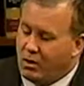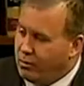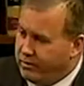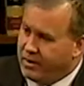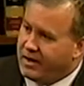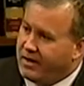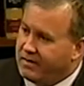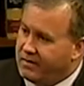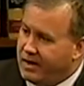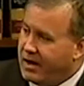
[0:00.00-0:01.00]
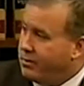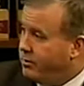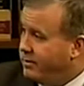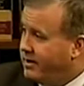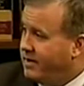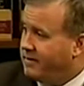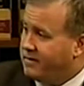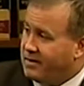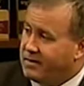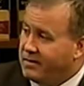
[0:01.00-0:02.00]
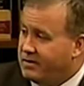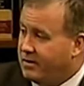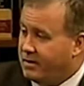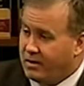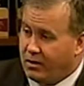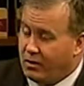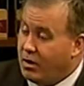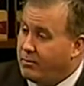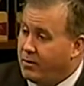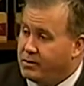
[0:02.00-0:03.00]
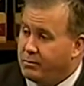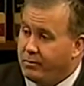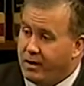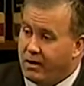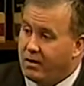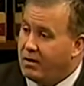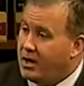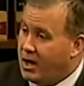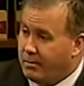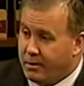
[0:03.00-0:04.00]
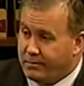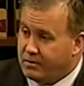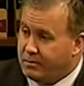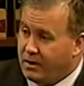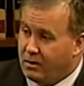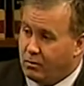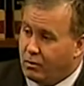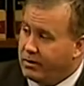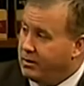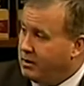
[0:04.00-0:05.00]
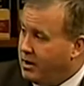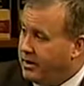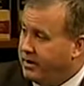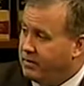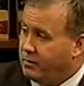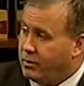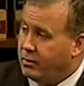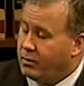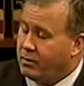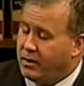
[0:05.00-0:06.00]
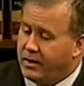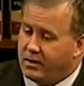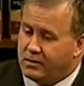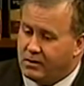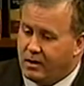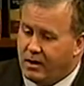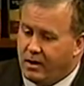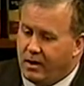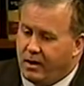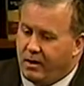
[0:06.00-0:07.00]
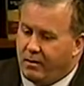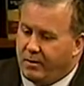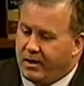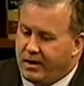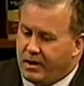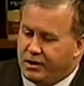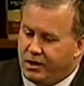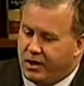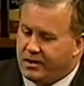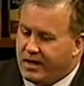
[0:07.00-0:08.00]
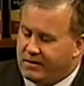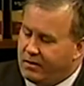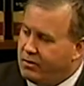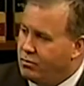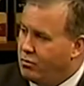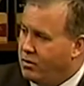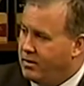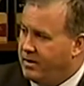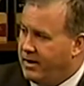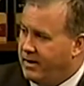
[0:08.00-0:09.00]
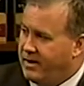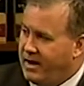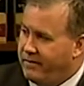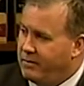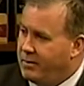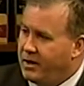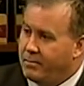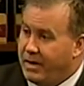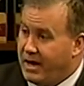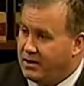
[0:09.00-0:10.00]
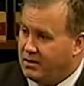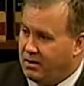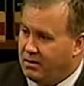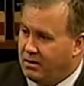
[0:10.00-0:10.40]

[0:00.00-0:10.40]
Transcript: We've done cases together, we've done cases against each other. I think you know I'm always prepared. I'm up to speed on what the law is and what it requires. But I think a judge has to do more than that. They have to be compassionate.